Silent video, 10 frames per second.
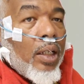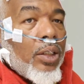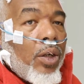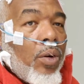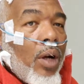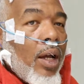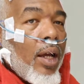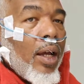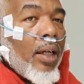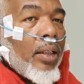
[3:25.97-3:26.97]
so,
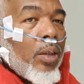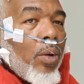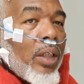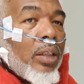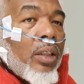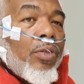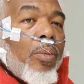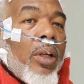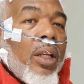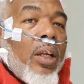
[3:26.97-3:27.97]
uh, questions for
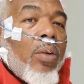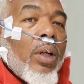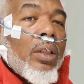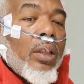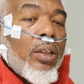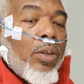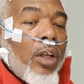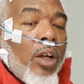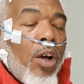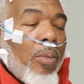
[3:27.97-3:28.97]
me? Any questions? You
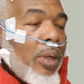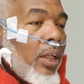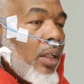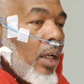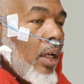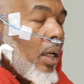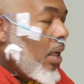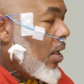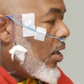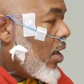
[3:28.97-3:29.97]
can call me at
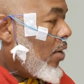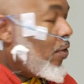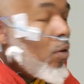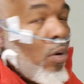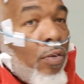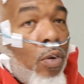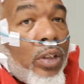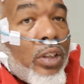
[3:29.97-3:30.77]
uh, 404